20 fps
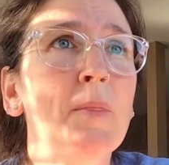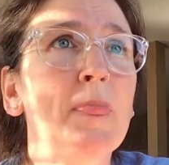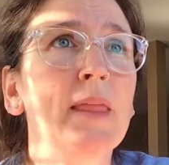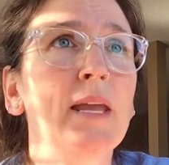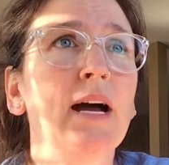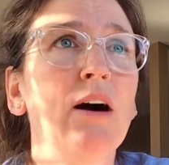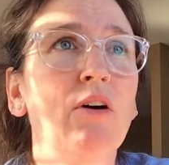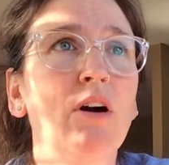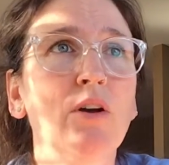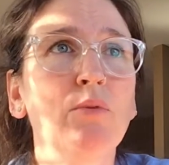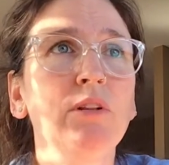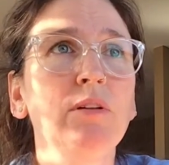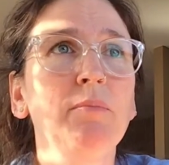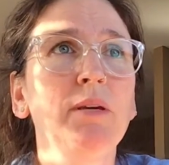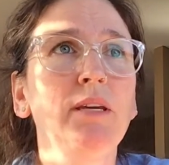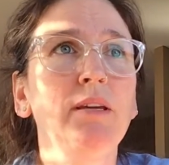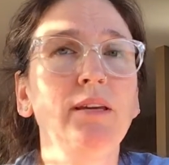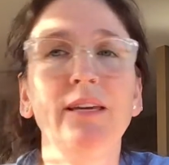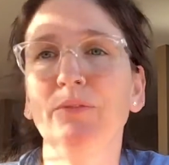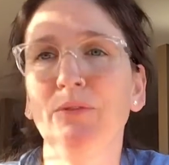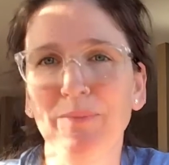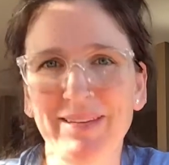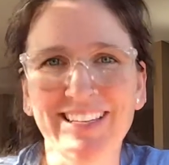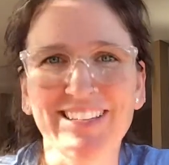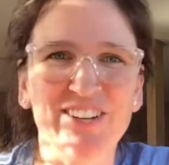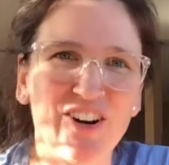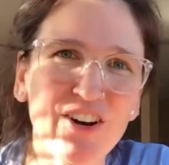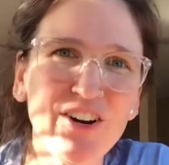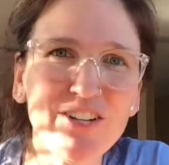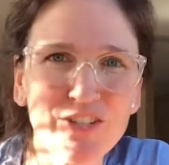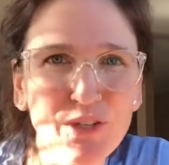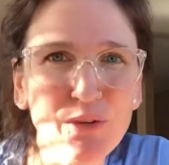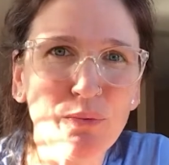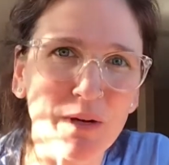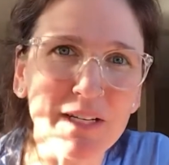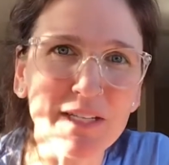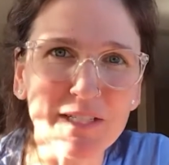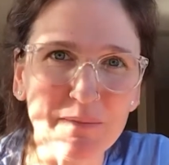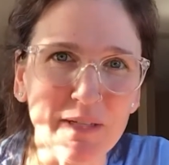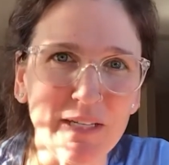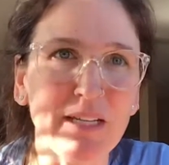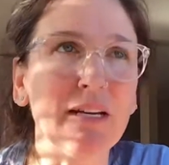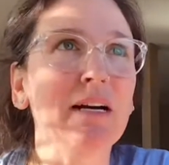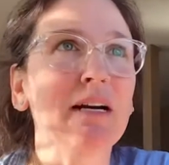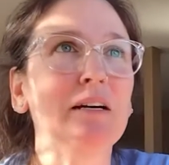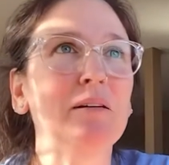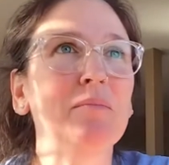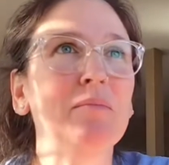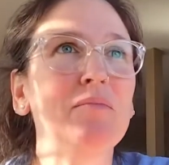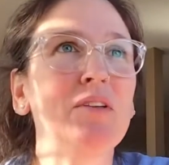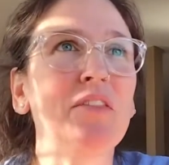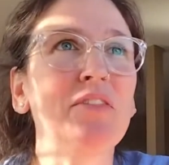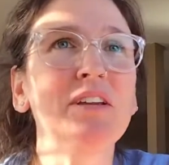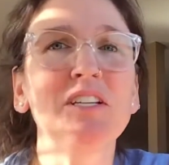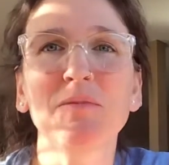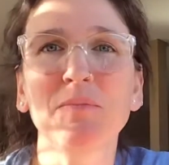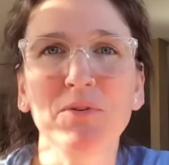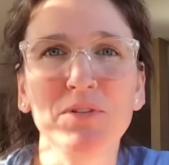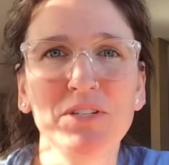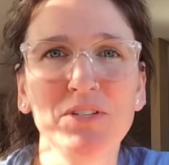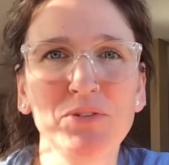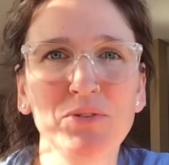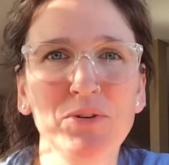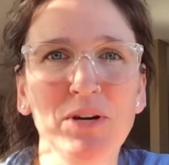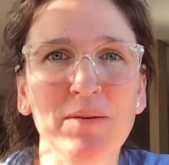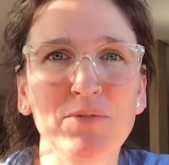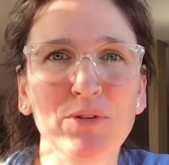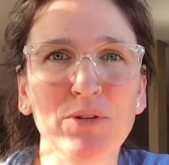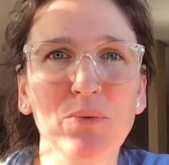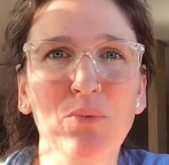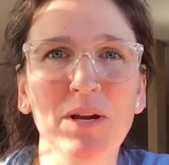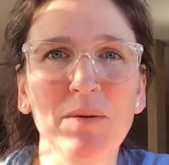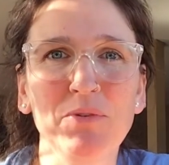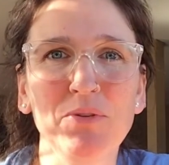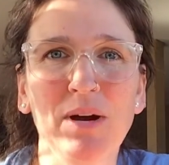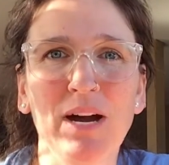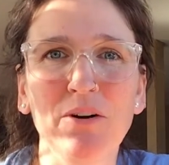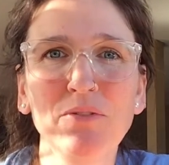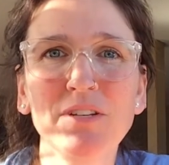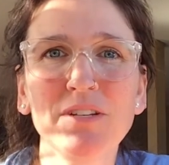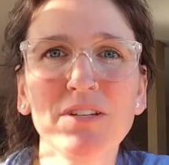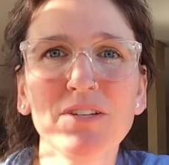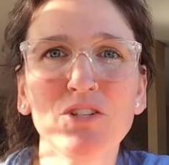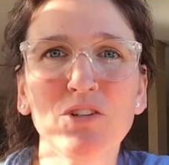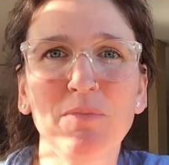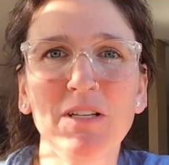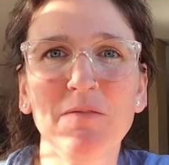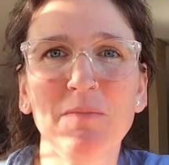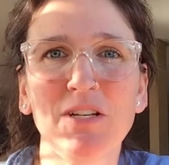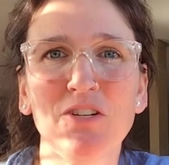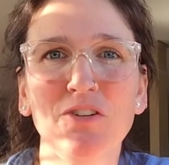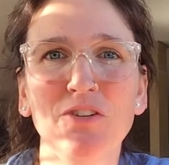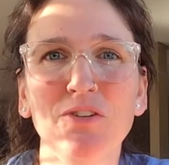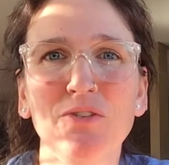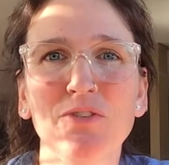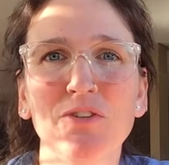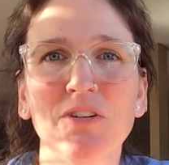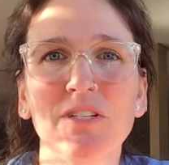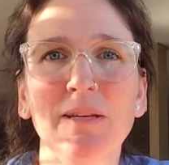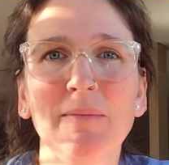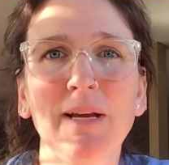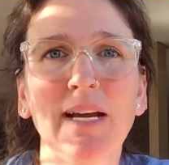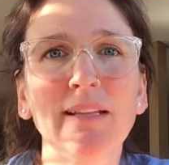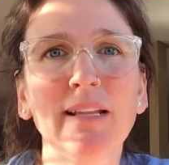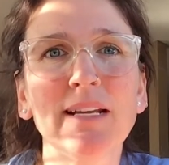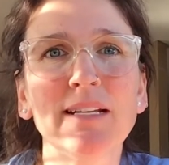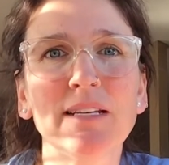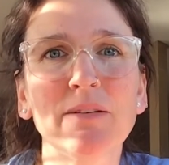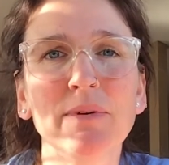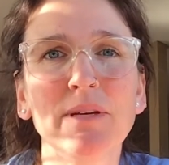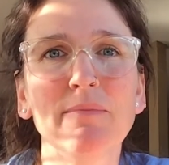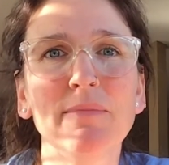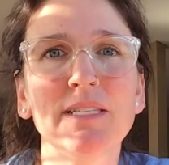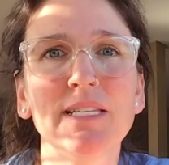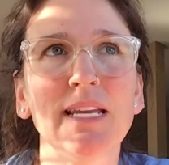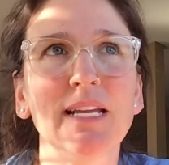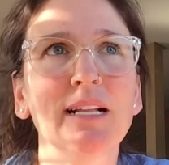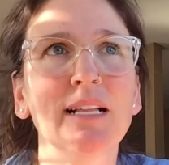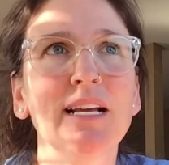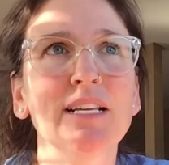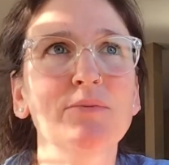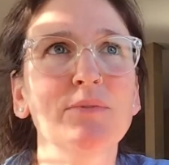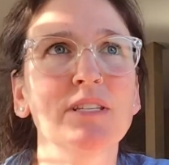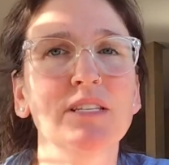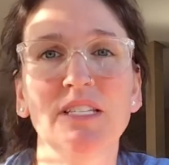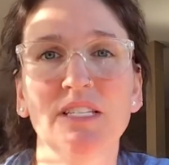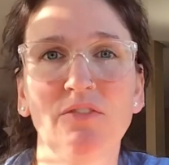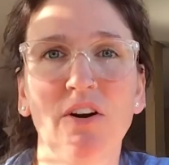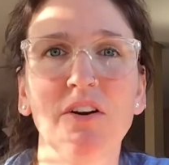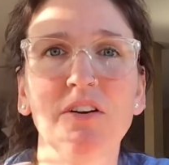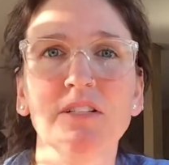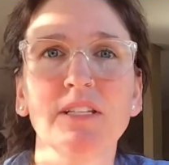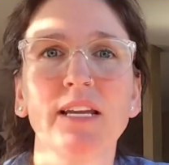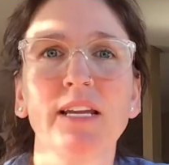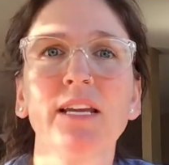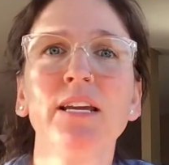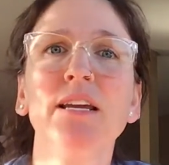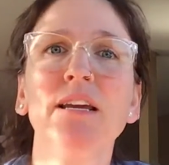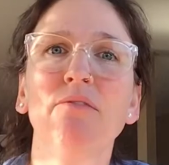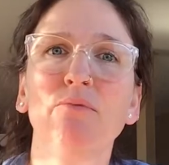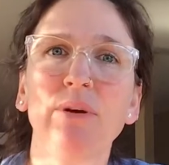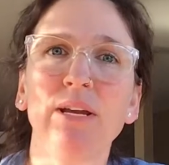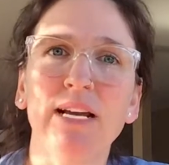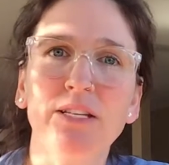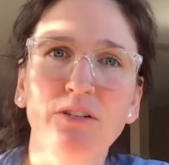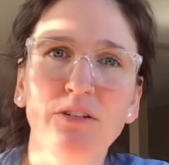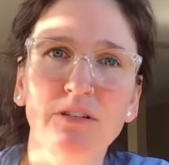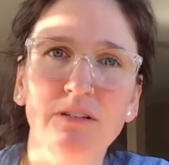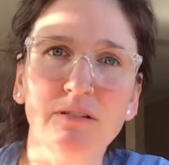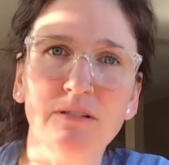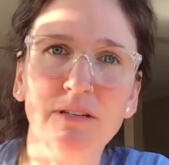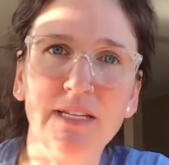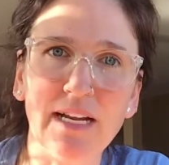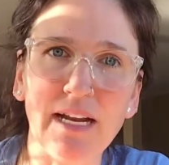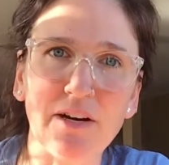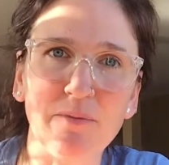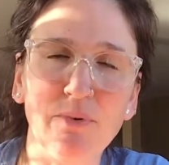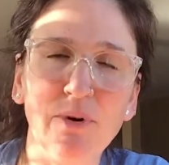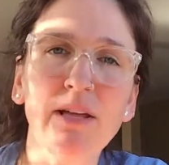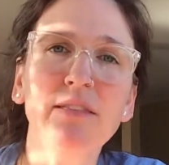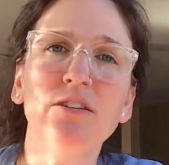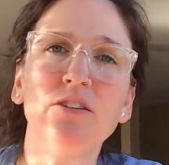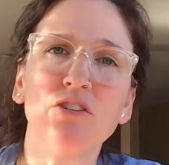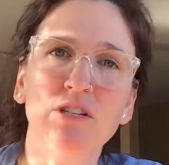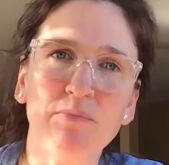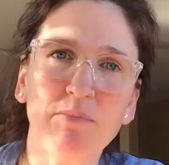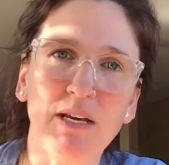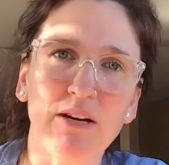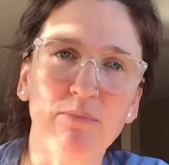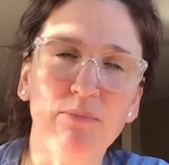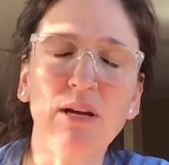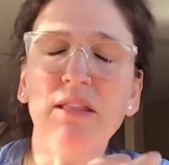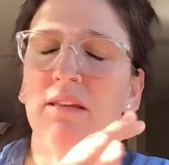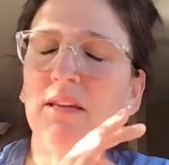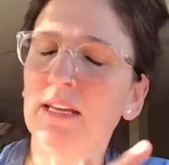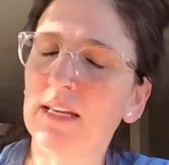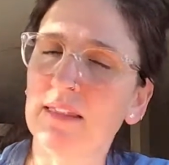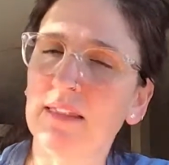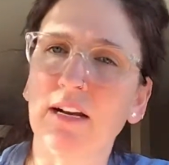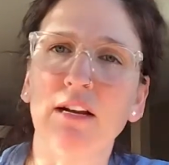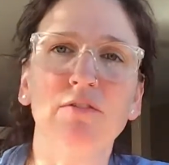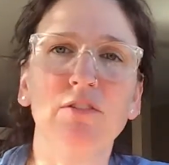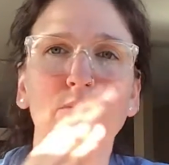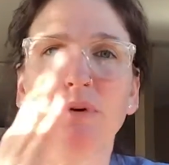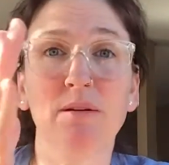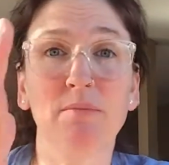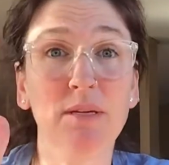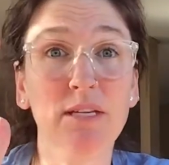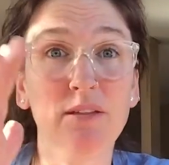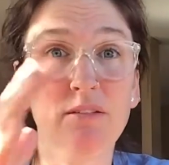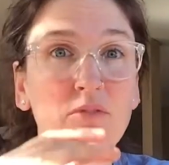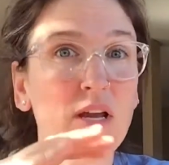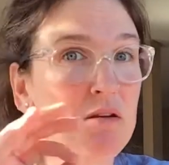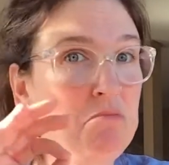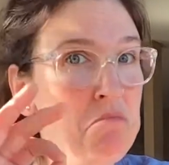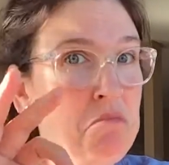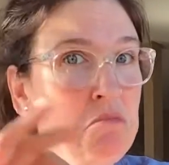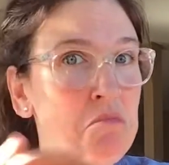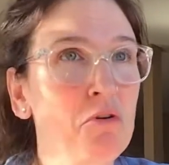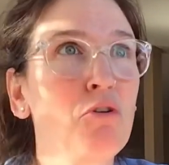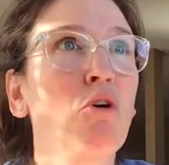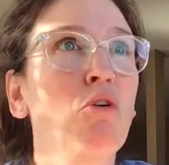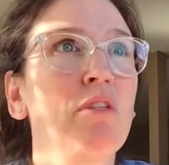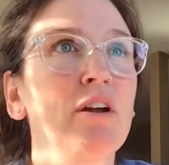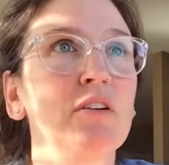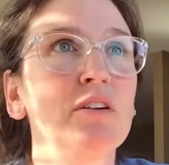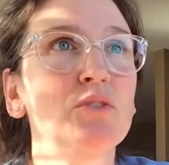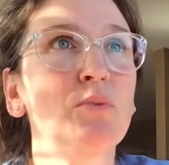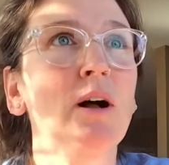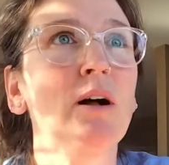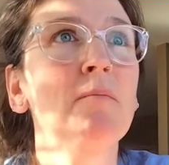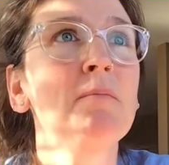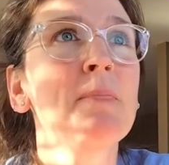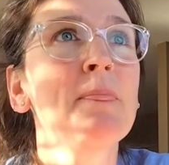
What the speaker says: How hard will it be? It'll be as hard as you want it to be. Nothing is supposed to absolutely wipe you out. So please make sure you use our same guidelines that we say in class with, as far as like, if we ask you to get out of breath and just be out of breath and get there. If you want to be in the red, go there as well.